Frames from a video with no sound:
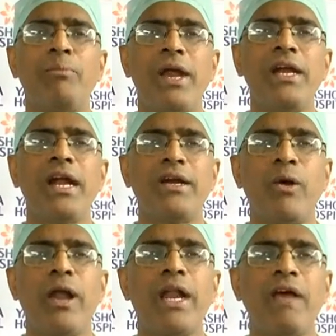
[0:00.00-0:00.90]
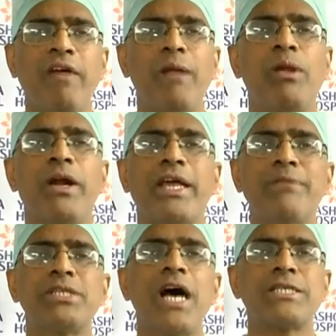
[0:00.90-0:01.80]
brain dead donor available at
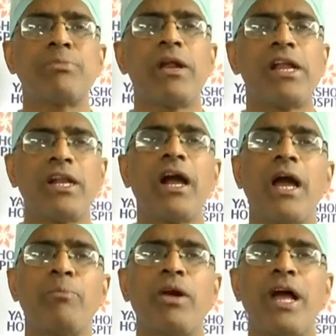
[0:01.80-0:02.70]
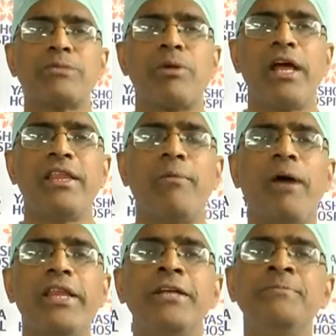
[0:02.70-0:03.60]
KIMS Hospital, another corporate hospital,
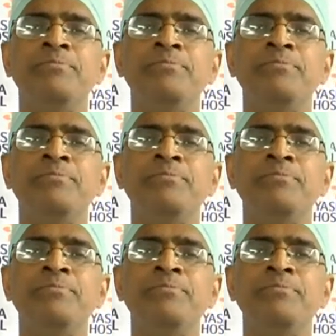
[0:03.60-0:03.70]
Hyderabad.